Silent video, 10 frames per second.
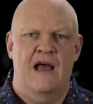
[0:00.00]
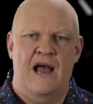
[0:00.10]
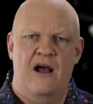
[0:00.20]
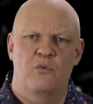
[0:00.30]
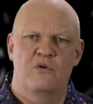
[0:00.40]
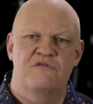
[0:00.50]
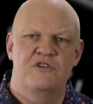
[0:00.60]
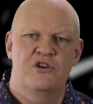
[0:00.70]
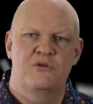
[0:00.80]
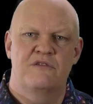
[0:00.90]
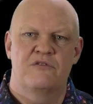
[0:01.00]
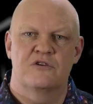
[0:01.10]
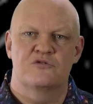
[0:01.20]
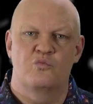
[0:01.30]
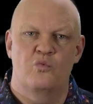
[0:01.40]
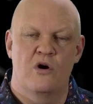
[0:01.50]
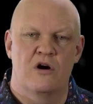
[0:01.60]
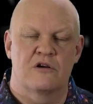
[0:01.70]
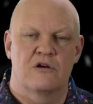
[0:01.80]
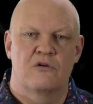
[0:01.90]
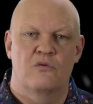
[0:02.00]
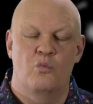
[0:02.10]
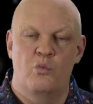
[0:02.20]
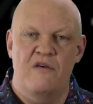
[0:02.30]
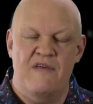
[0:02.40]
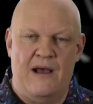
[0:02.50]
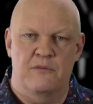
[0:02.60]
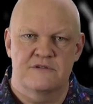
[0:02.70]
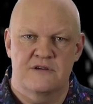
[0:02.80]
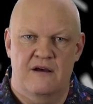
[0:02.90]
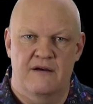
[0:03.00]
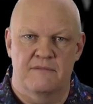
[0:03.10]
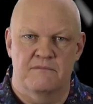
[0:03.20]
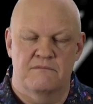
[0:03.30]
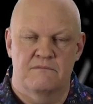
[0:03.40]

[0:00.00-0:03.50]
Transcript: How would the universe work without time?